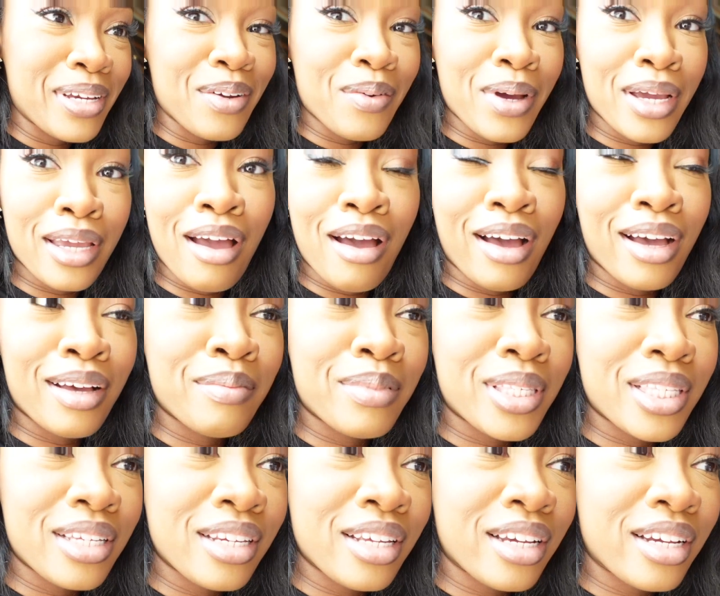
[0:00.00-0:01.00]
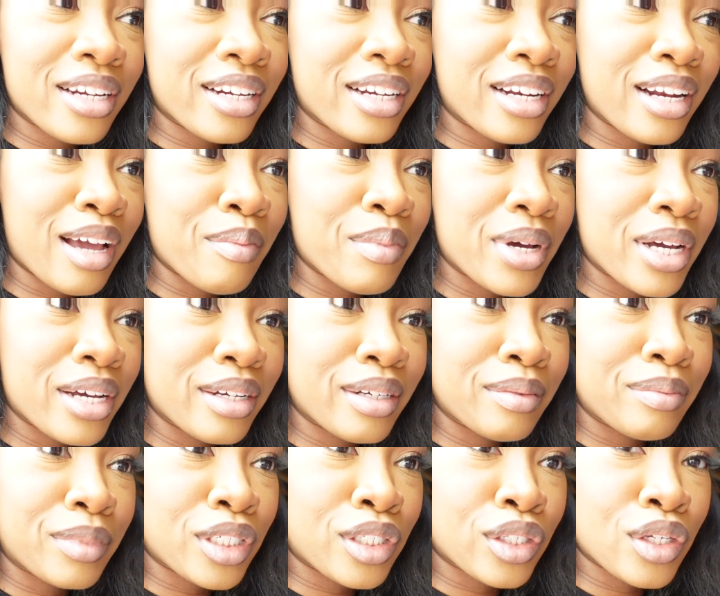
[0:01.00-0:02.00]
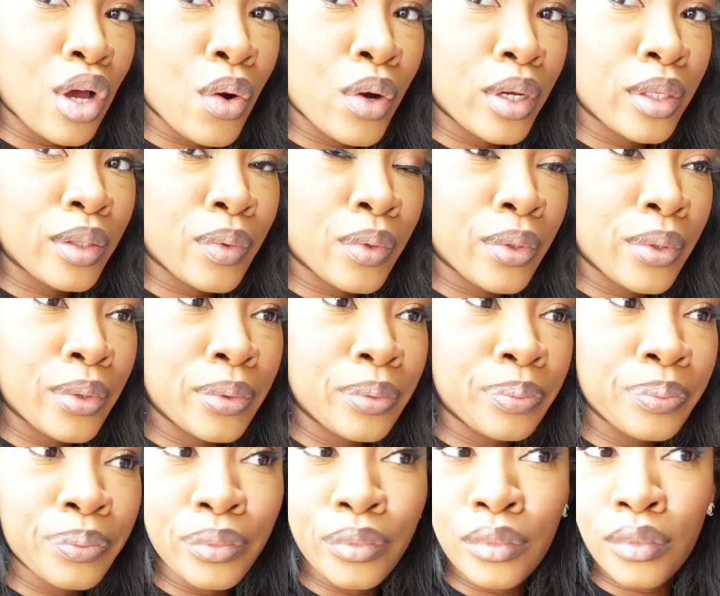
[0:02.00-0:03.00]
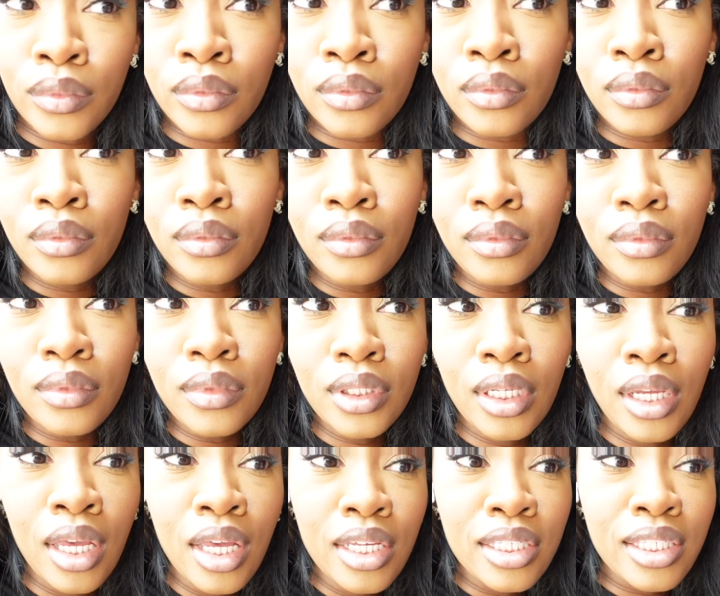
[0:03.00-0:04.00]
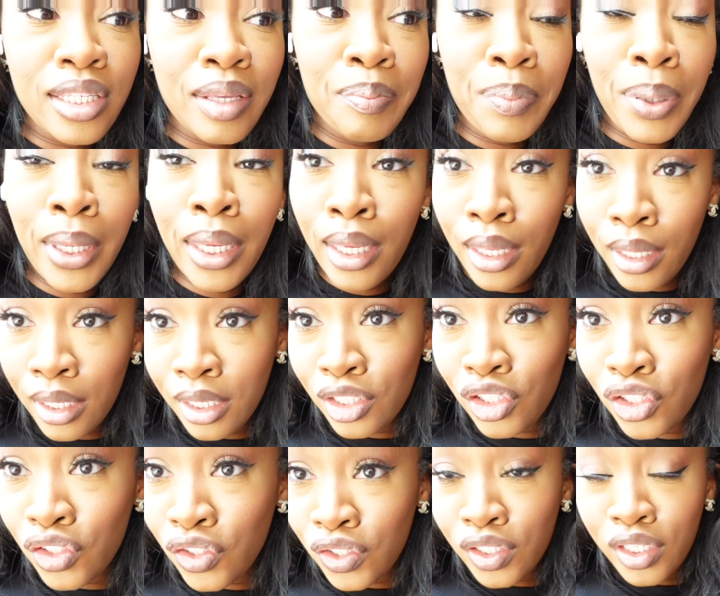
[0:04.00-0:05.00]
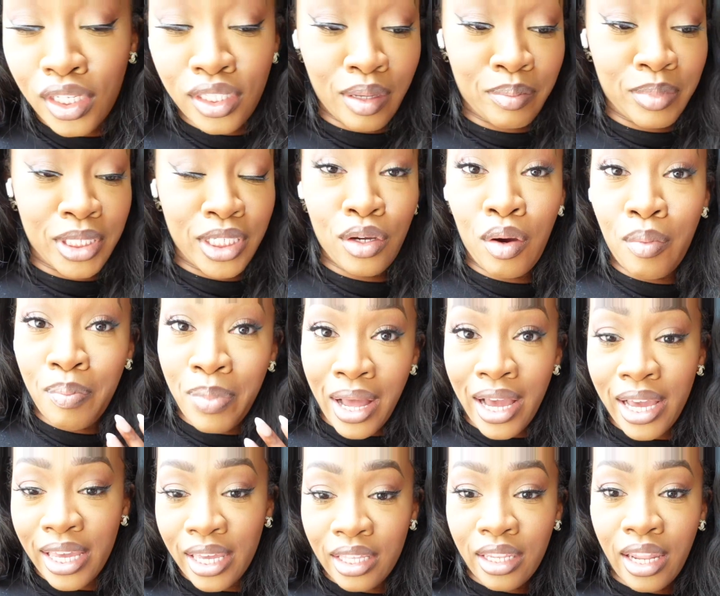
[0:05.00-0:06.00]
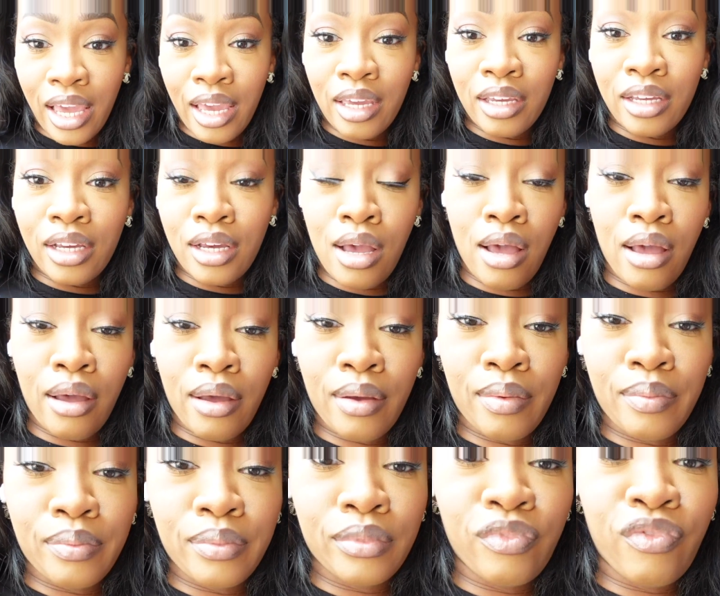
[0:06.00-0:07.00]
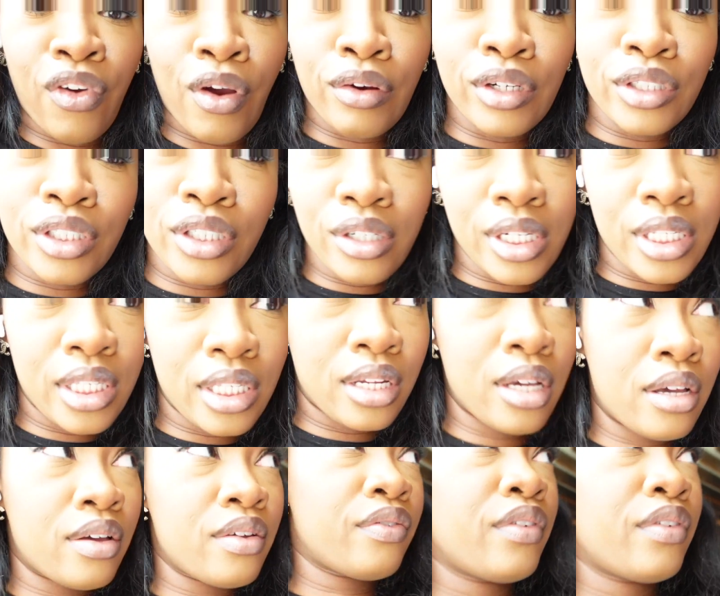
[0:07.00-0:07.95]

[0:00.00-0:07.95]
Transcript: anyway, y'all, I'm sitting here and I'm just going through some pins because I'm still buying like furniture and stuff.